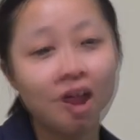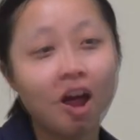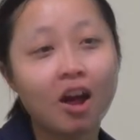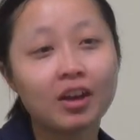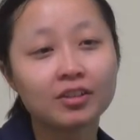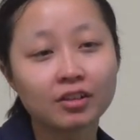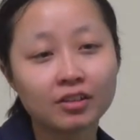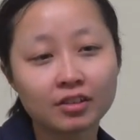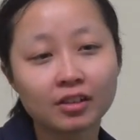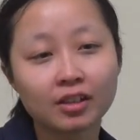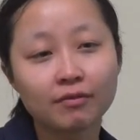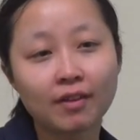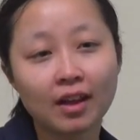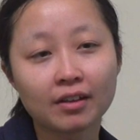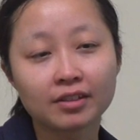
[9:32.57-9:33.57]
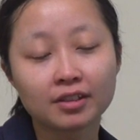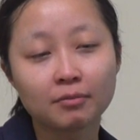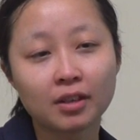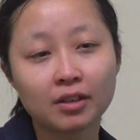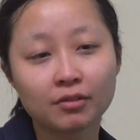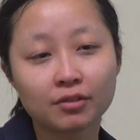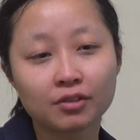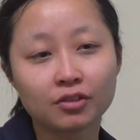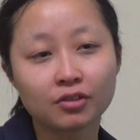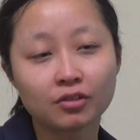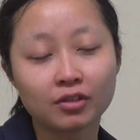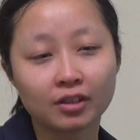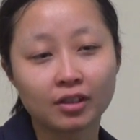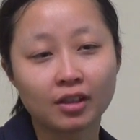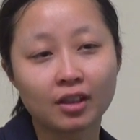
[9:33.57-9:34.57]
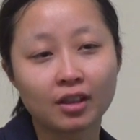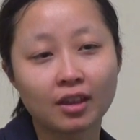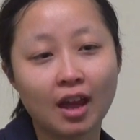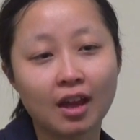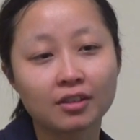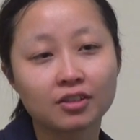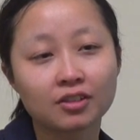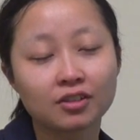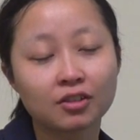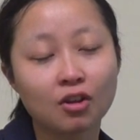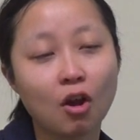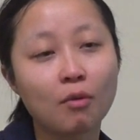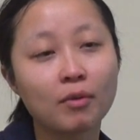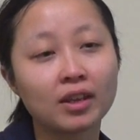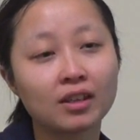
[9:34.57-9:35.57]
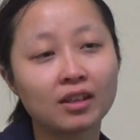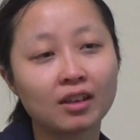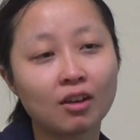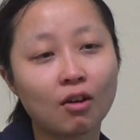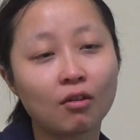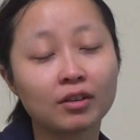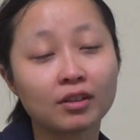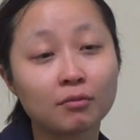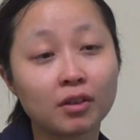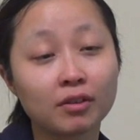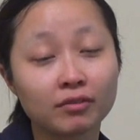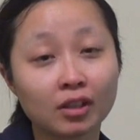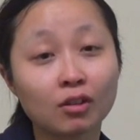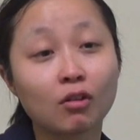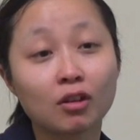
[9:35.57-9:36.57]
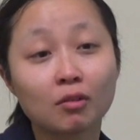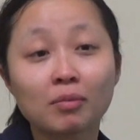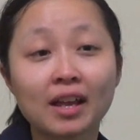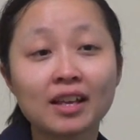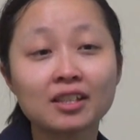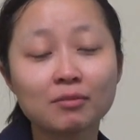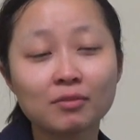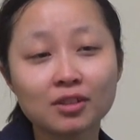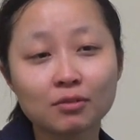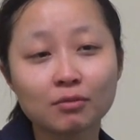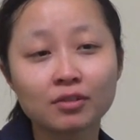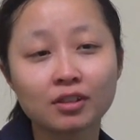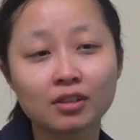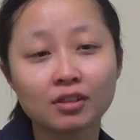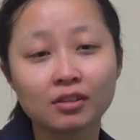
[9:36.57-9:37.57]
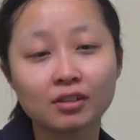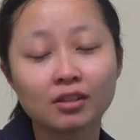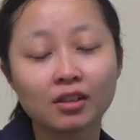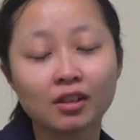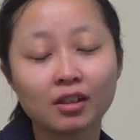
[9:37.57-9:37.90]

I certainly found as a medical student that going on one of the longer placements was a